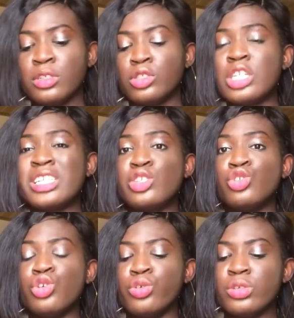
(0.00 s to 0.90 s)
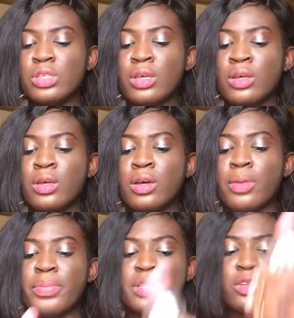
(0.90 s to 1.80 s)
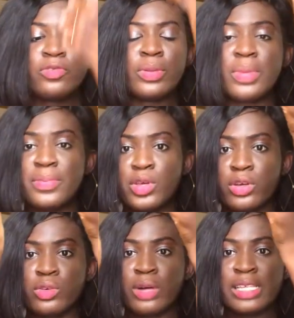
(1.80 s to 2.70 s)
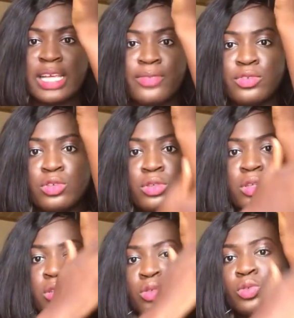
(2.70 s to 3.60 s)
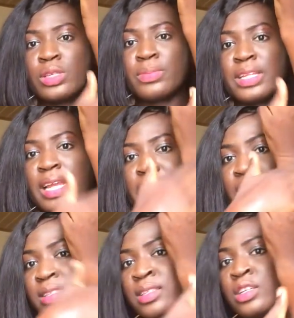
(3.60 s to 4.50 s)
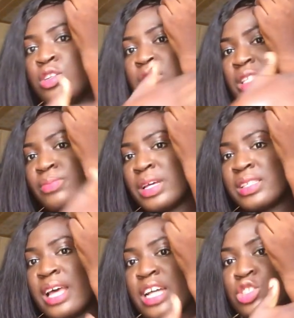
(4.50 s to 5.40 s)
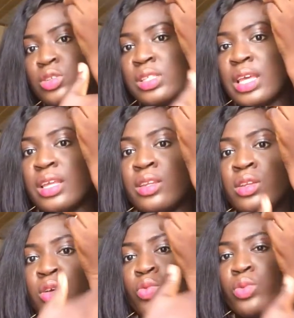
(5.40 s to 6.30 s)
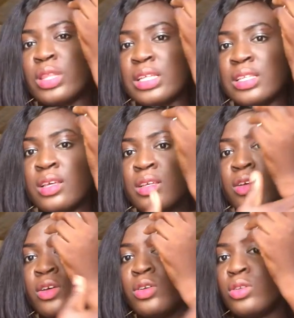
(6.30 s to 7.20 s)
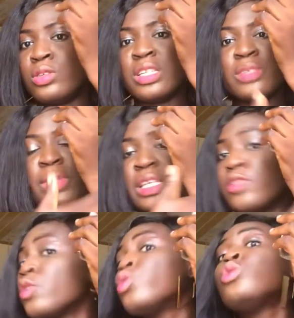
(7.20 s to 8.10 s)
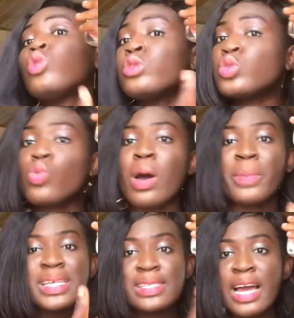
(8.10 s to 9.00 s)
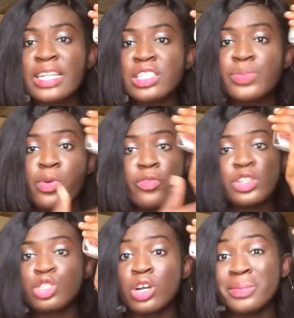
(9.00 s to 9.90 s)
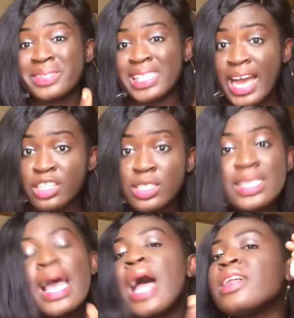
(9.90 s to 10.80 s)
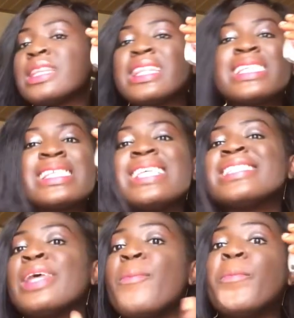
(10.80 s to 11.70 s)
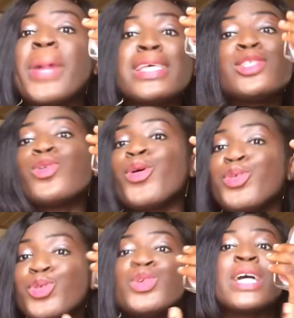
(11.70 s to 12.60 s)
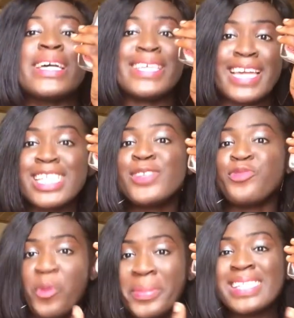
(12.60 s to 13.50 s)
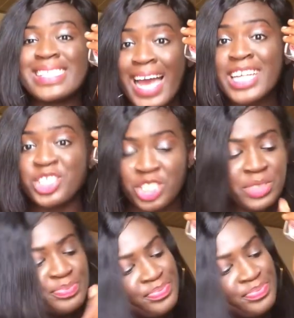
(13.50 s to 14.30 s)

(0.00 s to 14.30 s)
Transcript: So you just use a bit of the baby oil, as I've used, so something like this. You just massage your skin with it. You just massage. So those who are massagers, professional massagers, this is the best oil you can get for massaging.